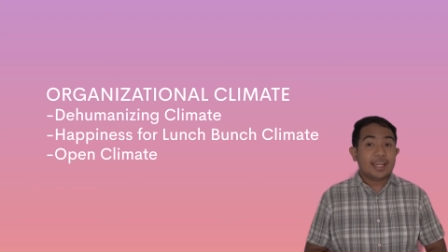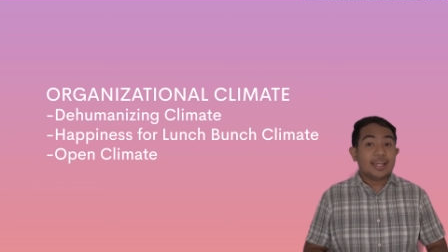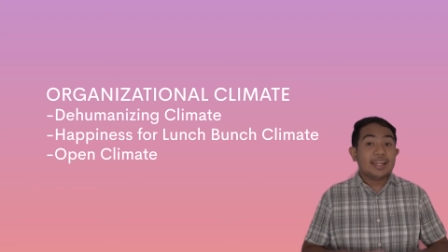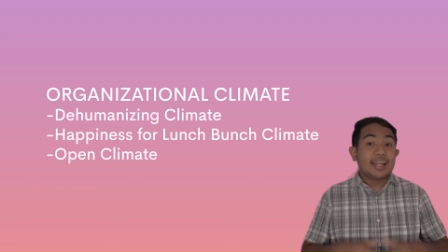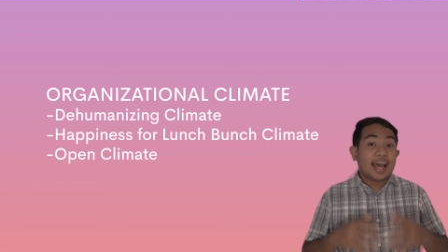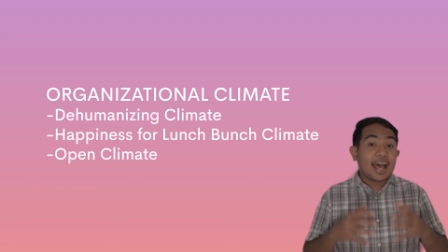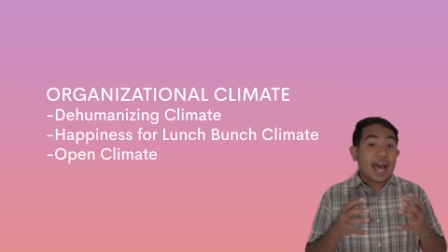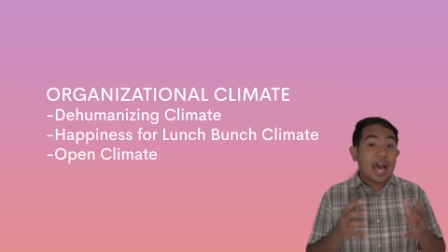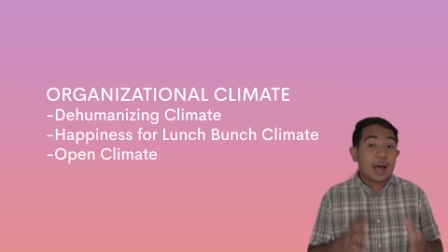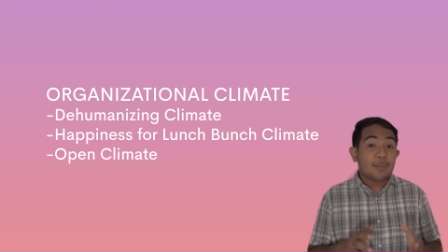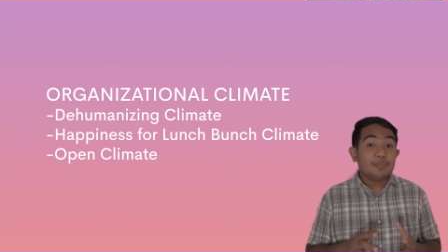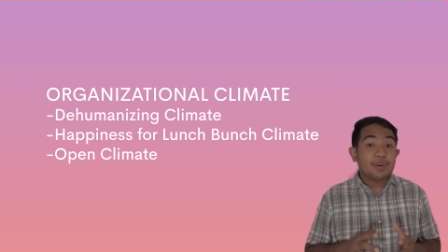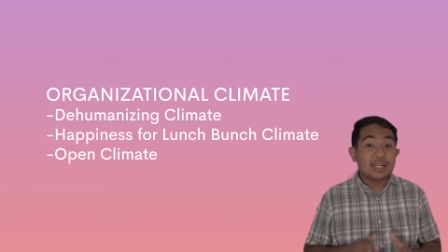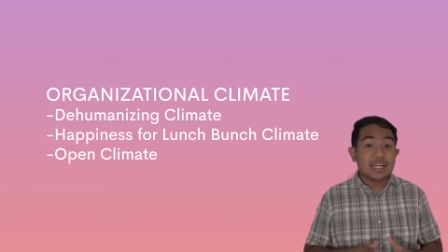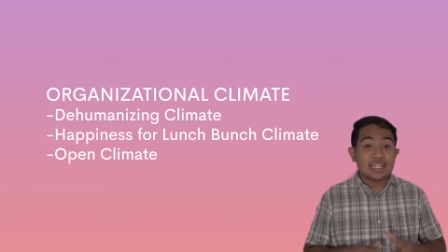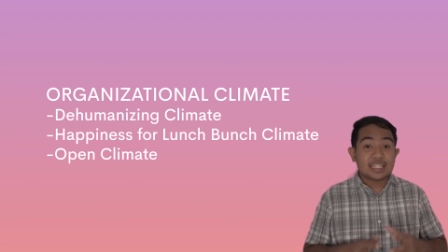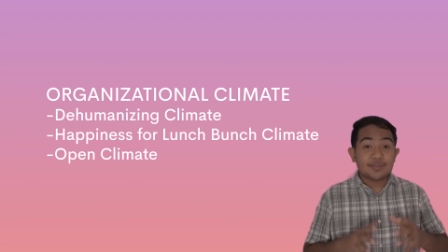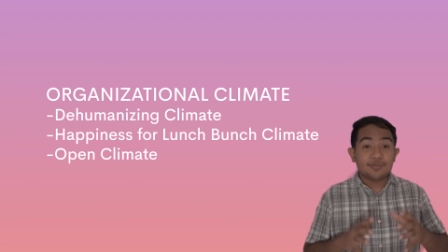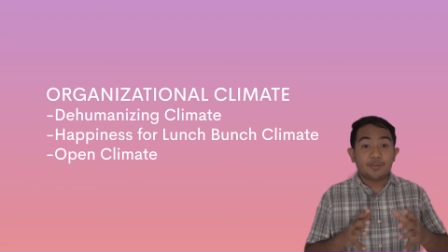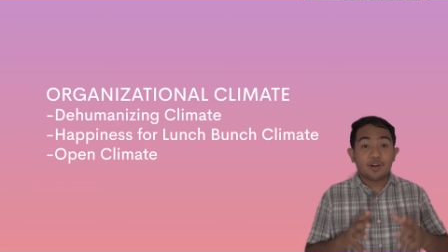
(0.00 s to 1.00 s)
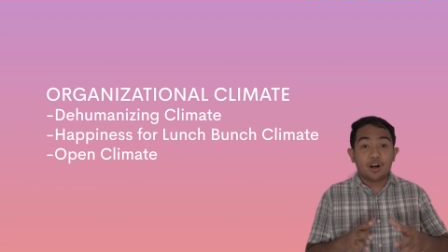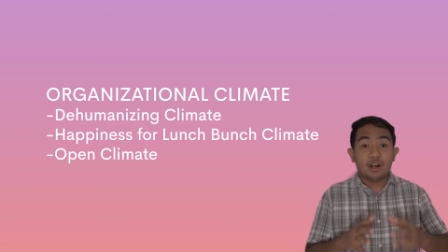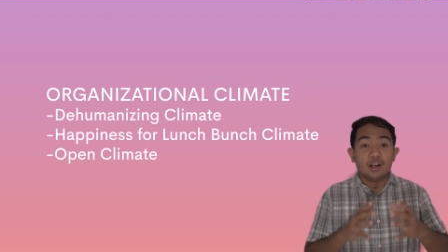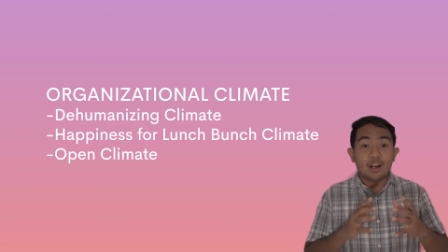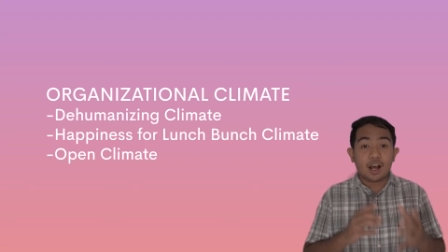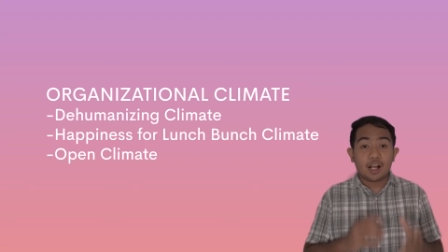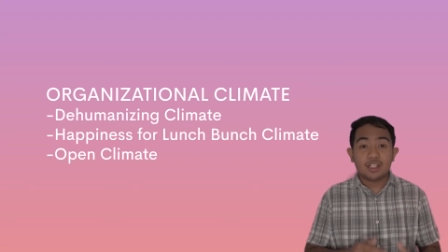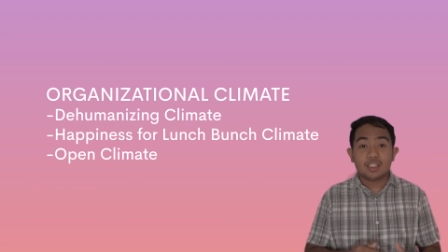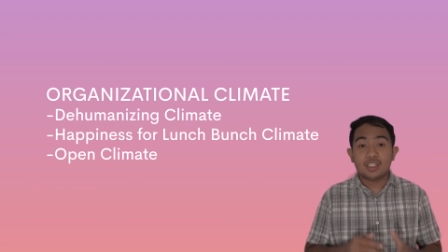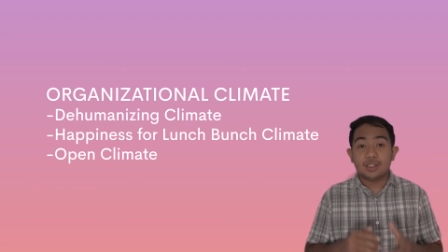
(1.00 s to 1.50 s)
In a happiness for
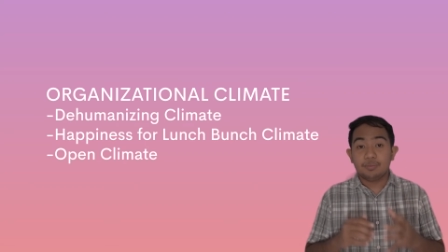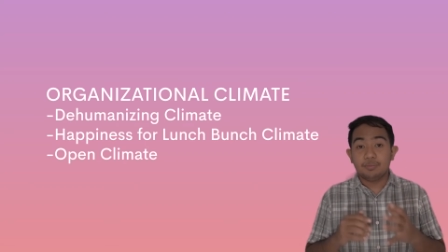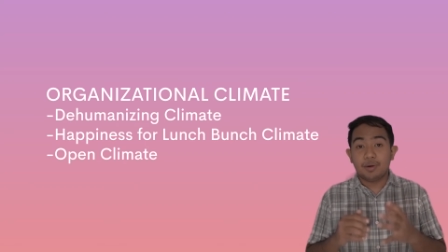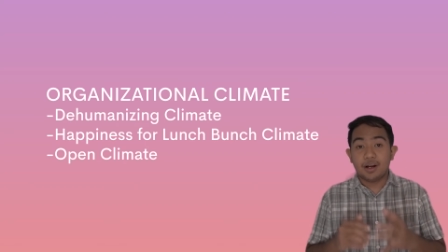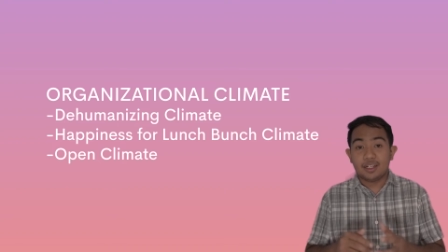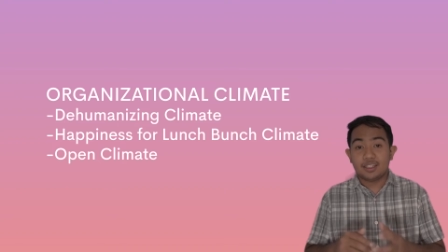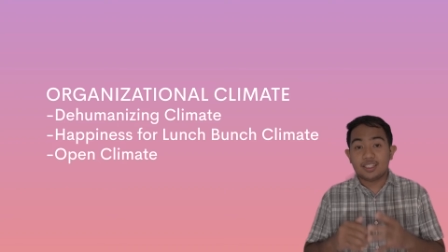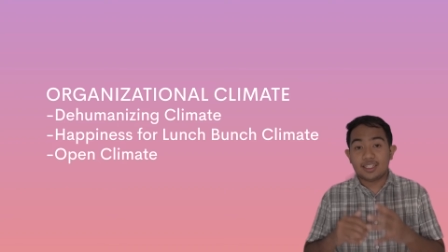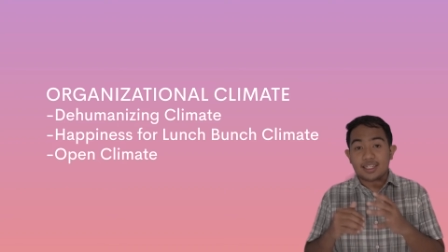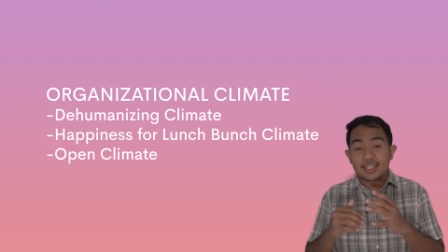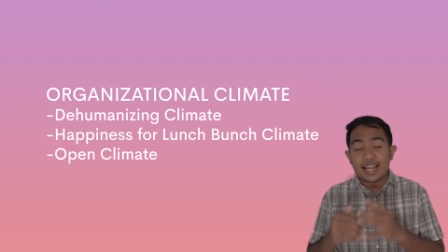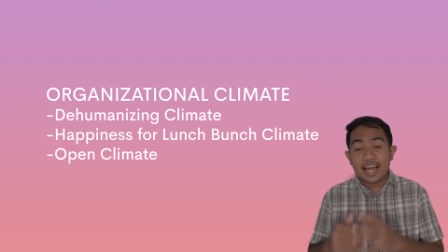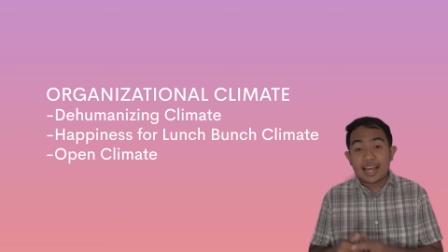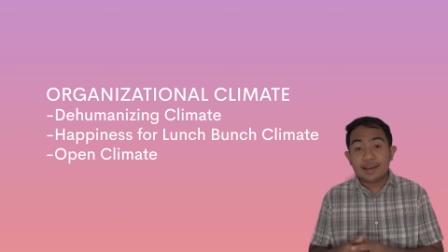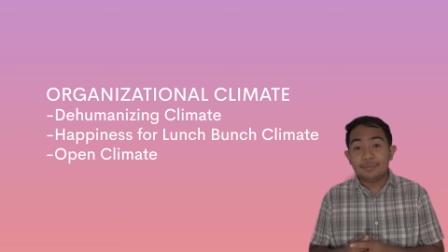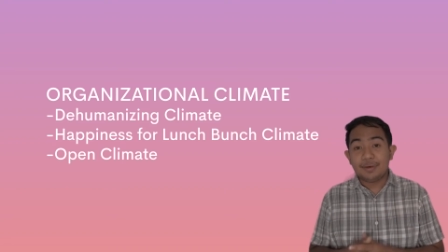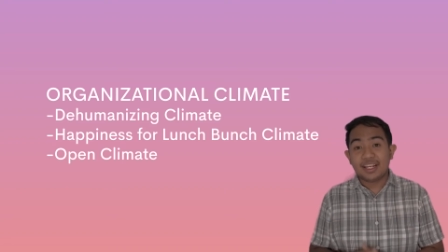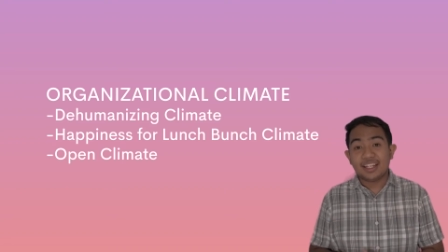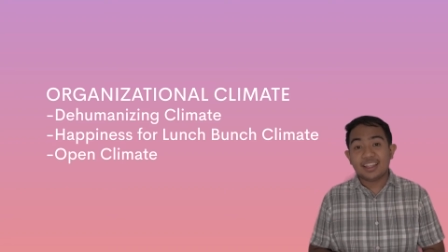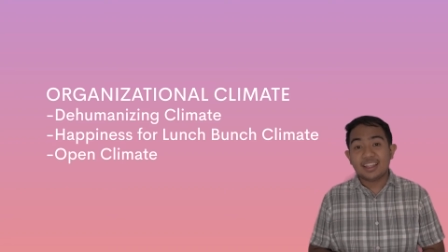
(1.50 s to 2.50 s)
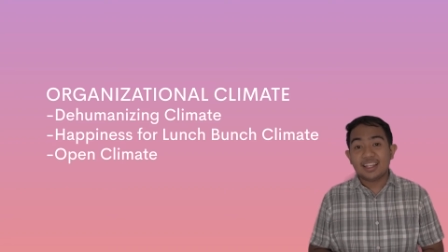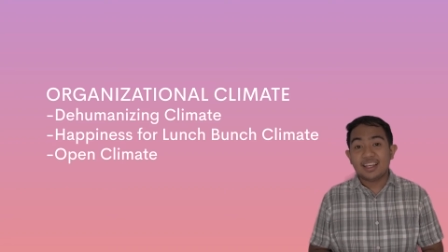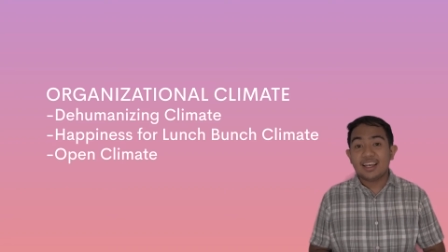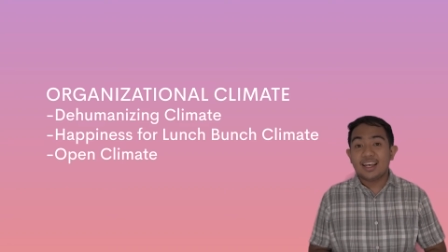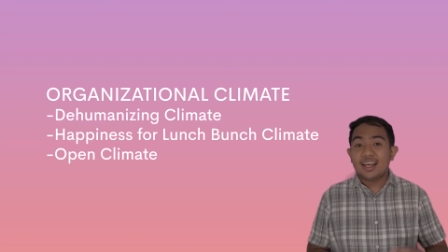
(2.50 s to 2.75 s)
lunch bunch climate,